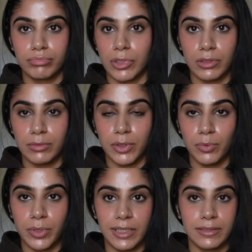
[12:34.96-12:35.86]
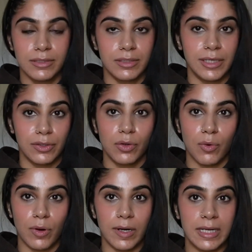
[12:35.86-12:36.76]
a little bit of weights, and
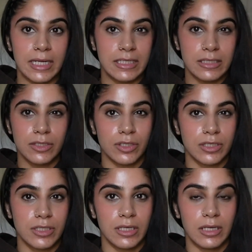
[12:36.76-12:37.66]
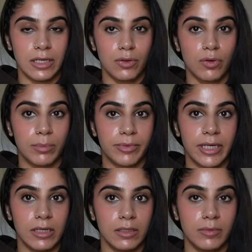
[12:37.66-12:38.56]
core, and I did start to
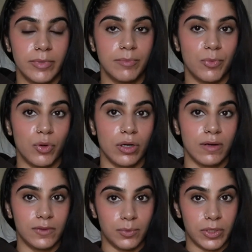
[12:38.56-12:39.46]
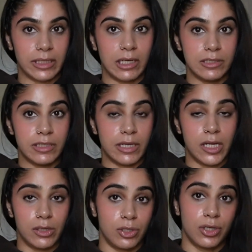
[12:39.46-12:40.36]
incorporate a little bit more of the workouts that
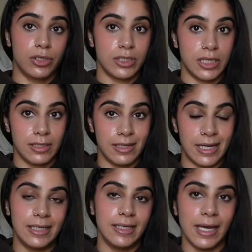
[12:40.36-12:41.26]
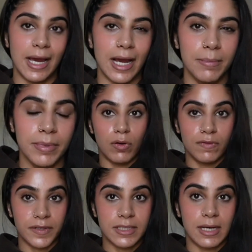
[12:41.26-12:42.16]
I learned in the Nike app. But
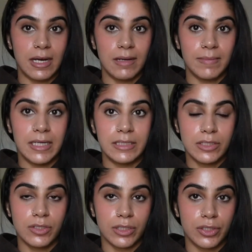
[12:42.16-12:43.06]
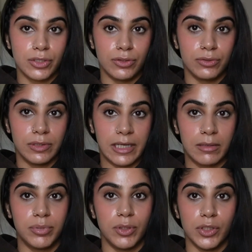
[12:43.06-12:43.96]
over time, I did start to do like a
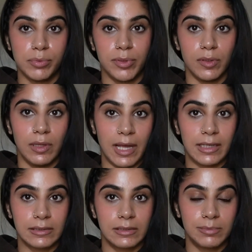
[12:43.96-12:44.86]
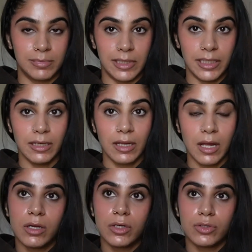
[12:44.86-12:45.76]
push-pull leg split.
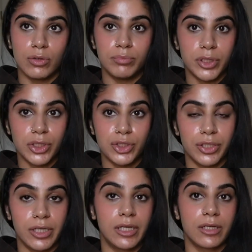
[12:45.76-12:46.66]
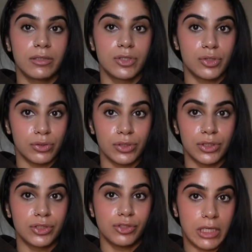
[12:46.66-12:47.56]
So push, you're hitting
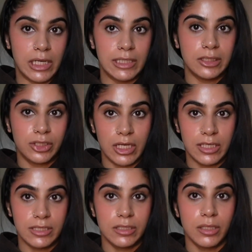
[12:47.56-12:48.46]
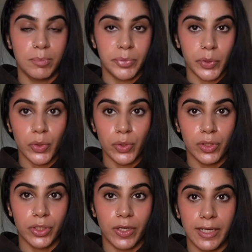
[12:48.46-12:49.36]
shoulders, thighs, chest.
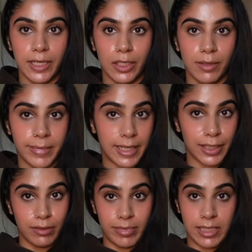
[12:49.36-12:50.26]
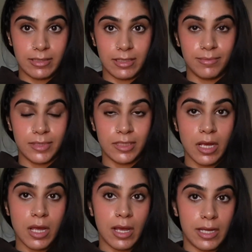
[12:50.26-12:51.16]
Pull, you're hitting your back and your biceps.
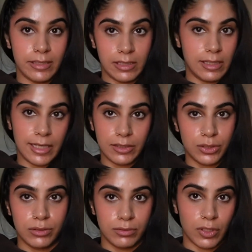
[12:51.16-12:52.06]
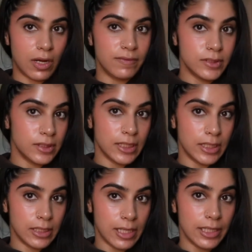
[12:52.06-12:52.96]
And then legs, you're obviously
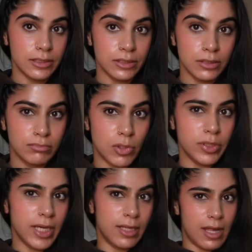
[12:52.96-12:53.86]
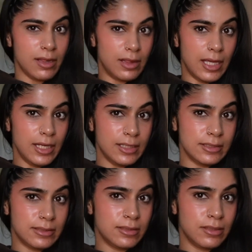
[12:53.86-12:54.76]
hitting legs. Okay, the lighting
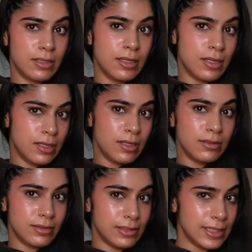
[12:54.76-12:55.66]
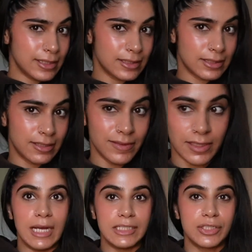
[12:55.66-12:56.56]
is giving.
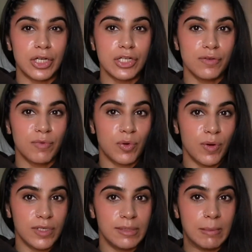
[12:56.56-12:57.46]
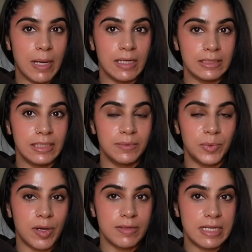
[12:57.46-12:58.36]
I started to record some content
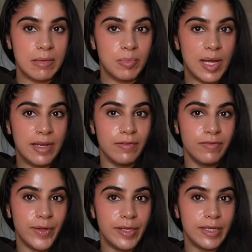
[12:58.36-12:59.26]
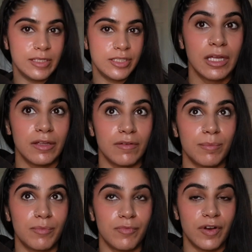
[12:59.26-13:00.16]
when I was at Planet Fitness. They're
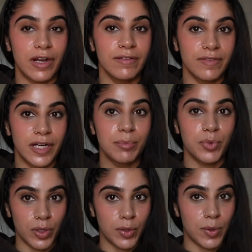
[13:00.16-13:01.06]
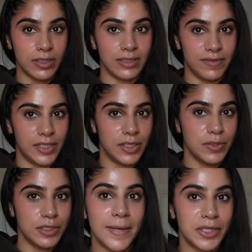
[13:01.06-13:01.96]
very, very poor quality
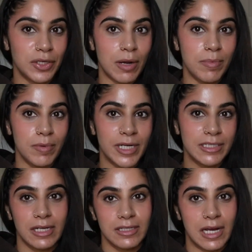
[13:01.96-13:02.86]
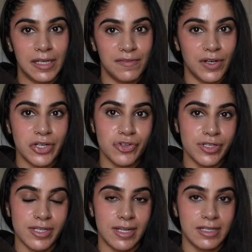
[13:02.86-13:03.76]
videos, but they're up on my TikTok if you're
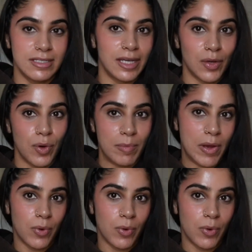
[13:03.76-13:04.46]
interested in seeing what my